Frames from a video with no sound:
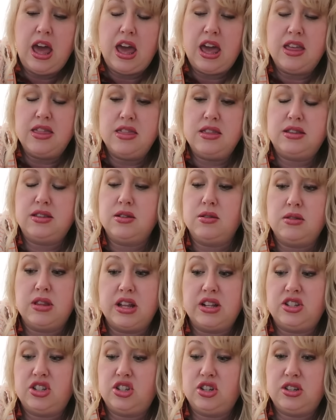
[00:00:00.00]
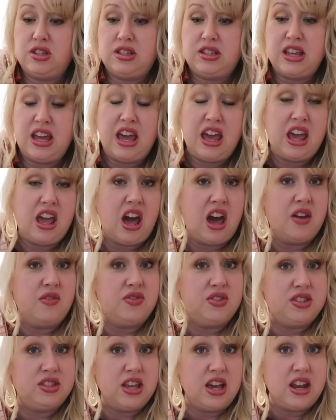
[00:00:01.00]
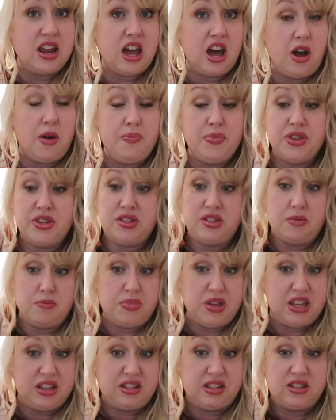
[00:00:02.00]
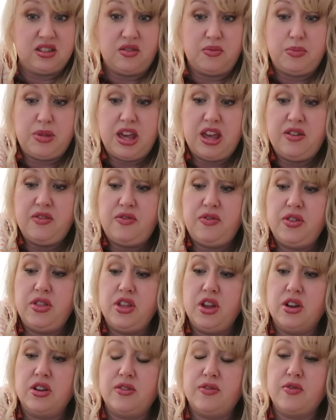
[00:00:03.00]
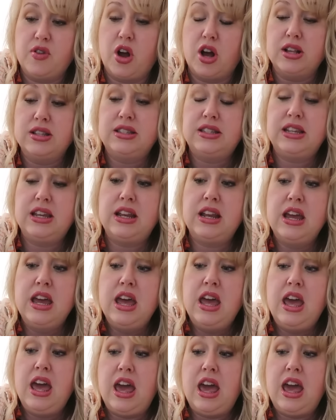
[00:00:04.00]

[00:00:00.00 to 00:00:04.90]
And so let's just say I've set out some pieces of beef, they're defrosted,